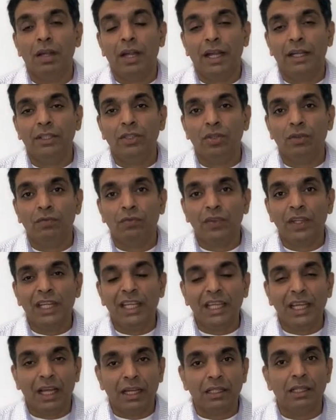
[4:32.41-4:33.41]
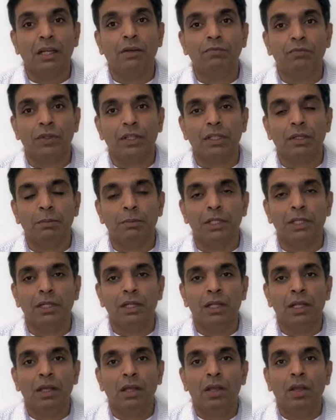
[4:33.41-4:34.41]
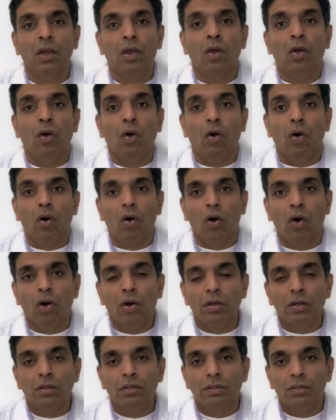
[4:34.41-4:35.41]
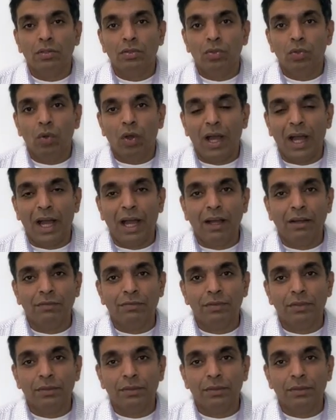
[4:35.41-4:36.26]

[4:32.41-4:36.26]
and you're feeling uncomfortable, or you are